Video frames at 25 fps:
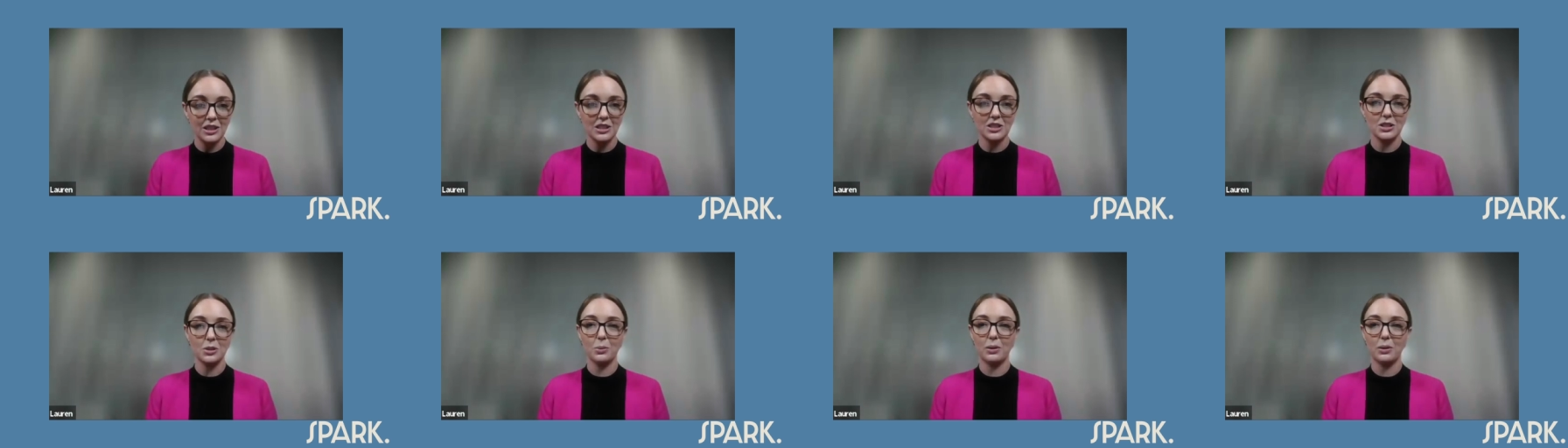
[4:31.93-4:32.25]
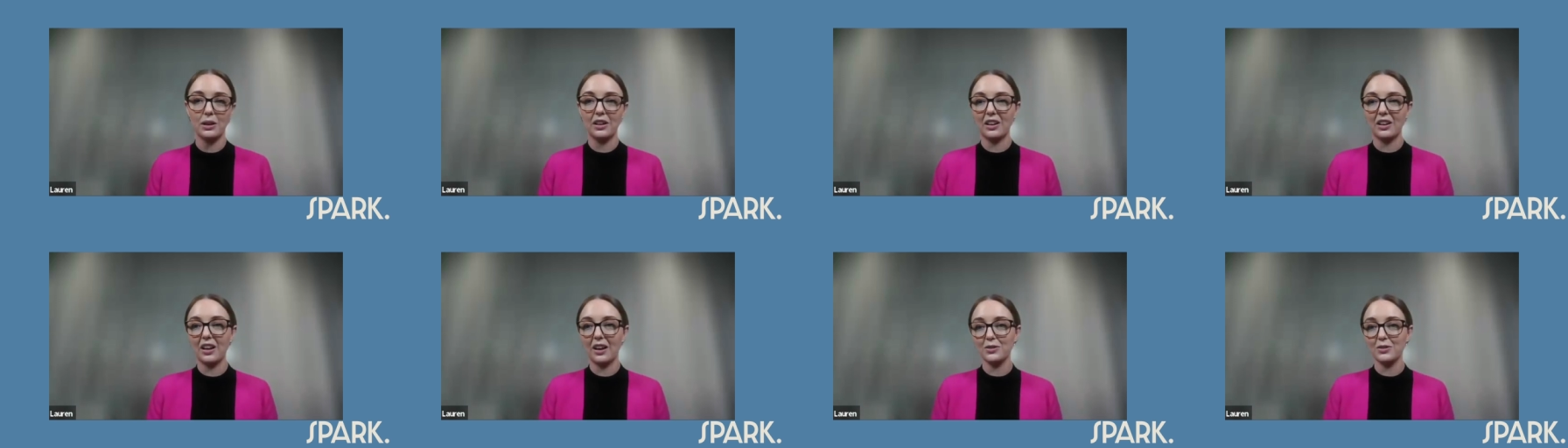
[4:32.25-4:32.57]
so we
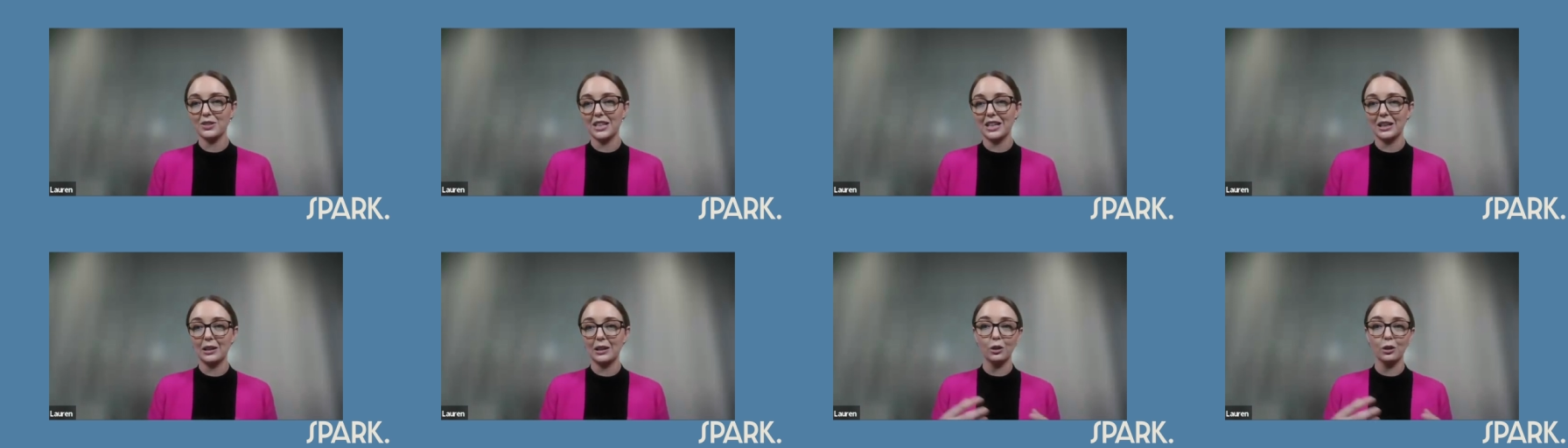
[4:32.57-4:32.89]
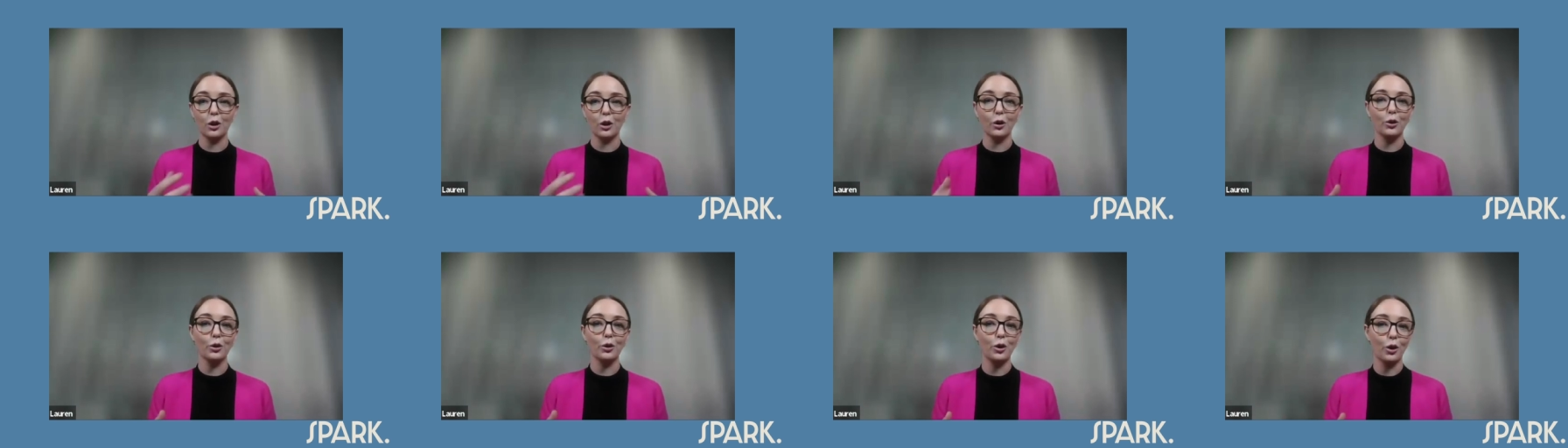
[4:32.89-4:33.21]
could have, say, a
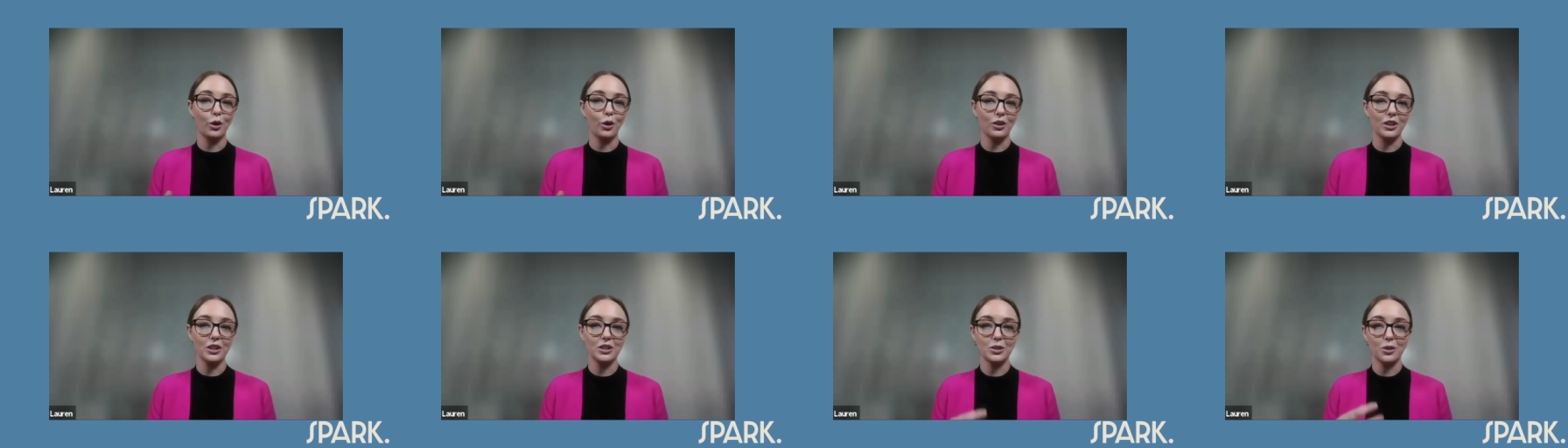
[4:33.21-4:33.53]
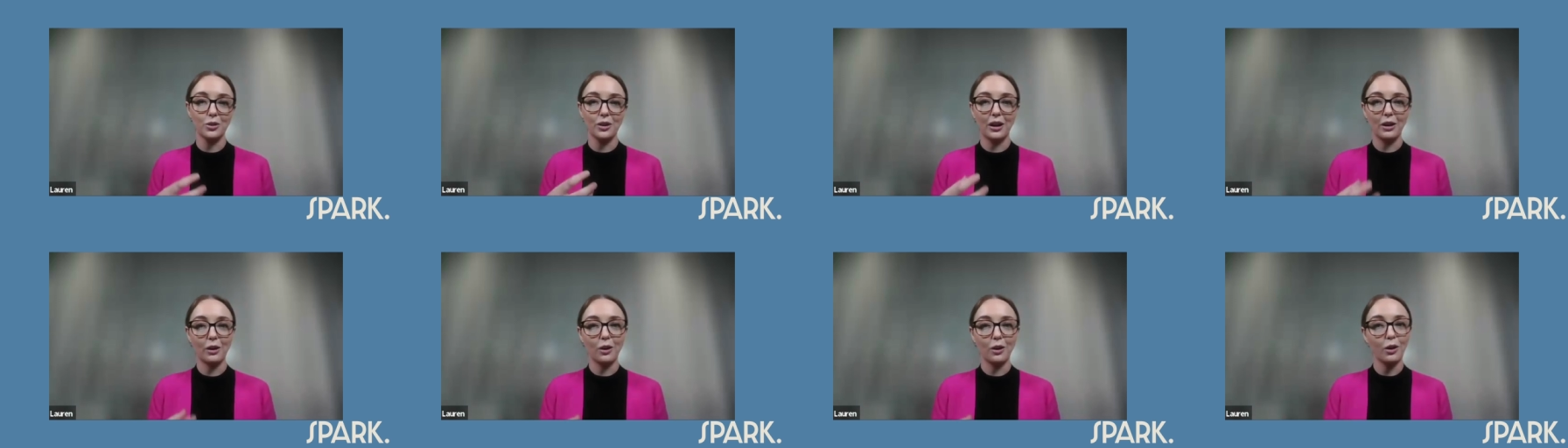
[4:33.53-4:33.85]
logo that's
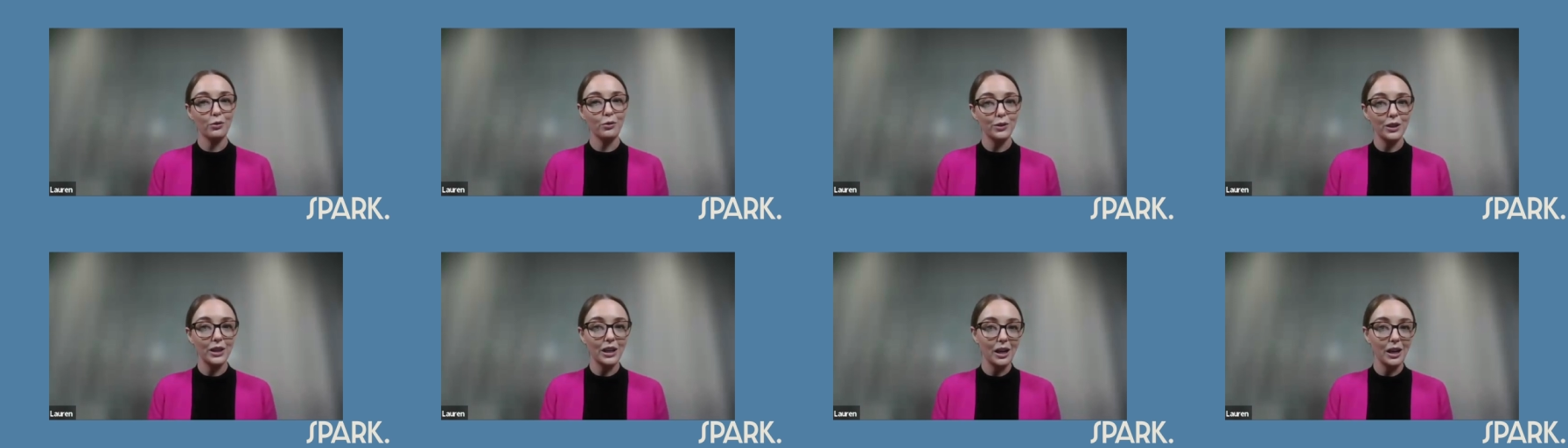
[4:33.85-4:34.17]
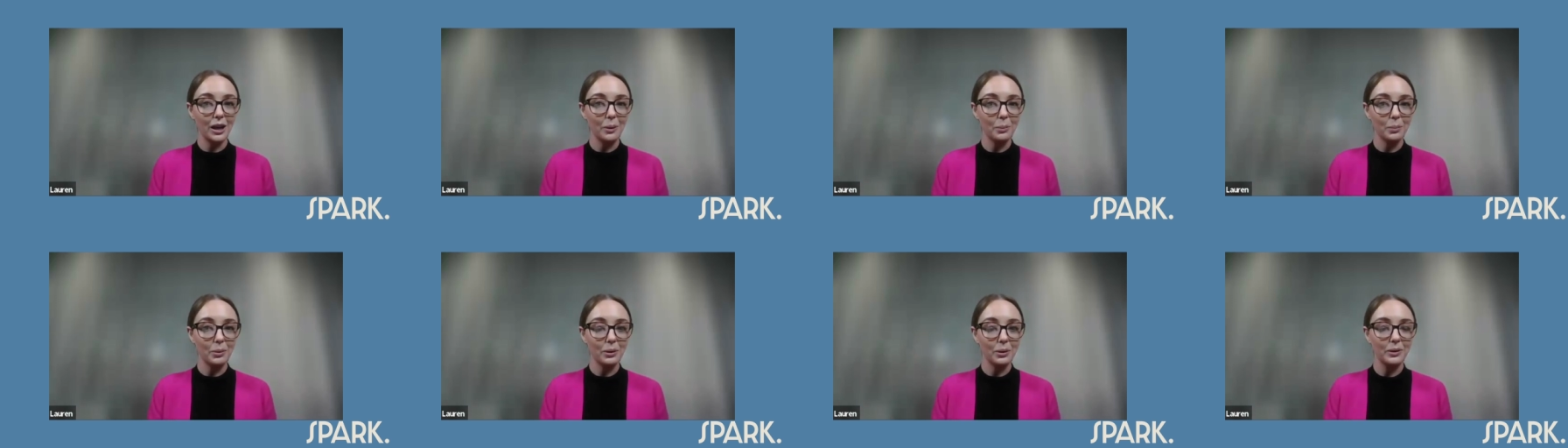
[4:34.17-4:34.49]
on our coffee
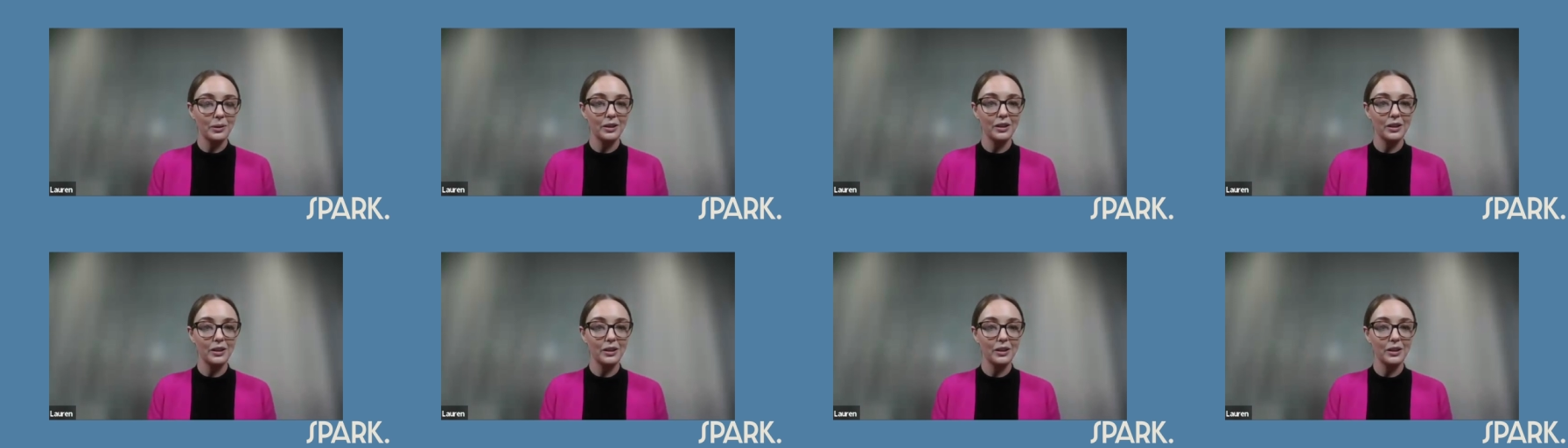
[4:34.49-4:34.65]
cup.